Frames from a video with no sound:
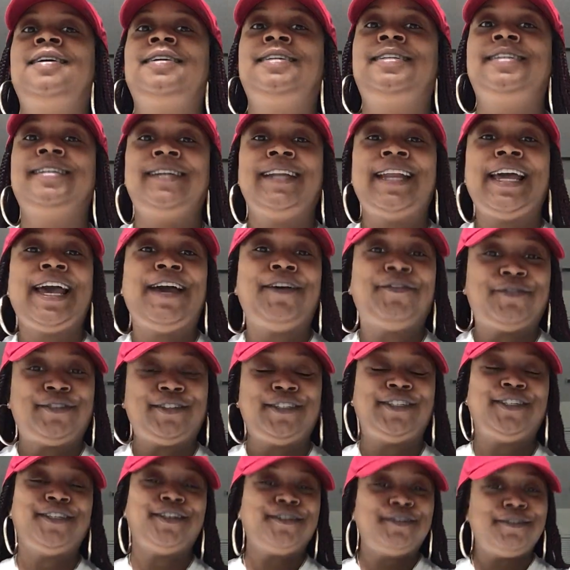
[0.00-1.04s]
Good
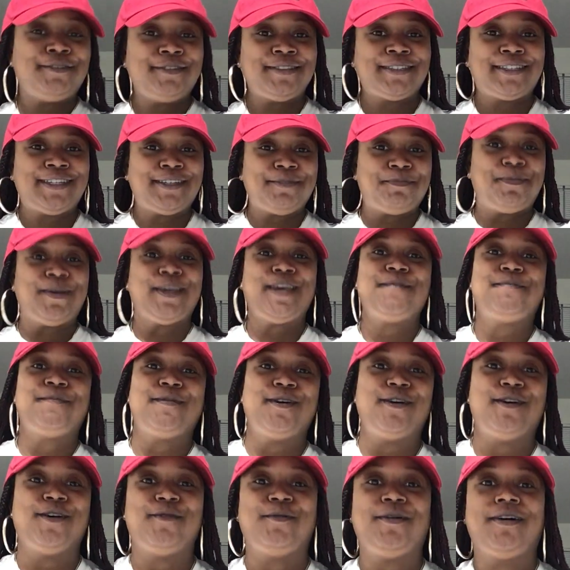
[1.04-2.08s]
afternoon, good
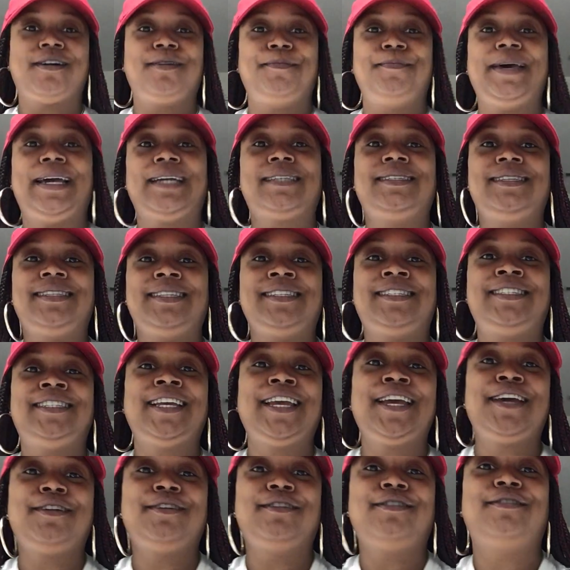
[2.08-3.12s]
people. Welcome back to the
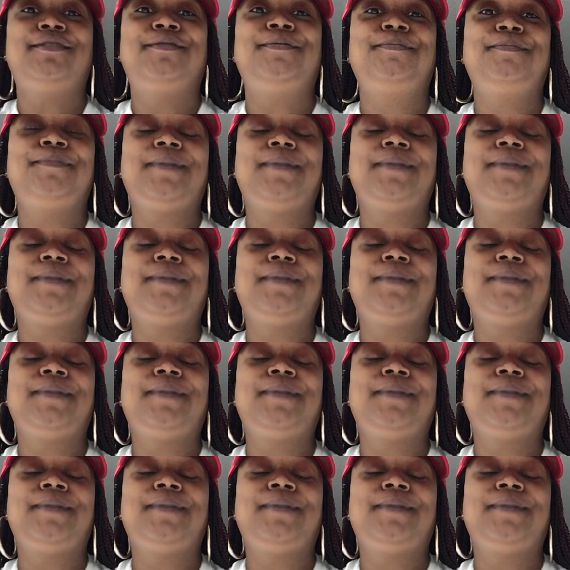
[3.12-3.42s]
channel.